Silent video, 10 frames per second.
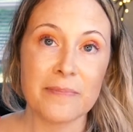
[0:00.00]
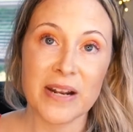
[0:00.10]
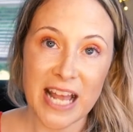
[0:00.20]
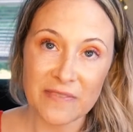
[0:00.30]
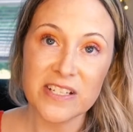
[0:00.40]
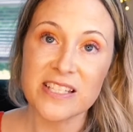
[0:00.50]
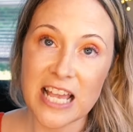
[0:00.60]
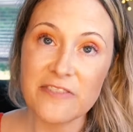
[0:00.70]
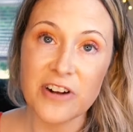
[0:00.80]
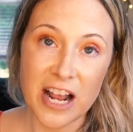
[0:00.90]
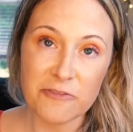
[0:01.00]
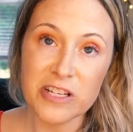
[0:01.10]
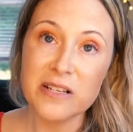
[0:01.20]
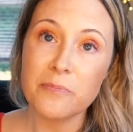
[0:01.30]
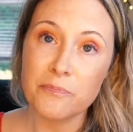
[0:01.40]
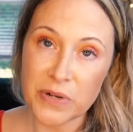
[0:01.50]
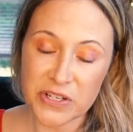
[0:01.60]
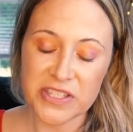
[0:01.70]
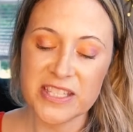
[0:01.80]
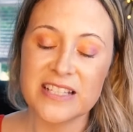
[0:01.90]
but I have to say for every
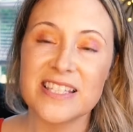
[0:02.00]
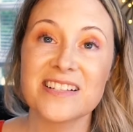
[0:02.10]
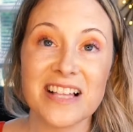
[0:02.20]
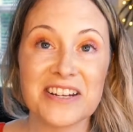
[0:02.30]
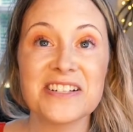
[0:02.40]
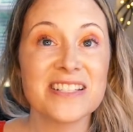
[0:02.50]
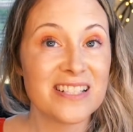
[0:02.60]
person that declutters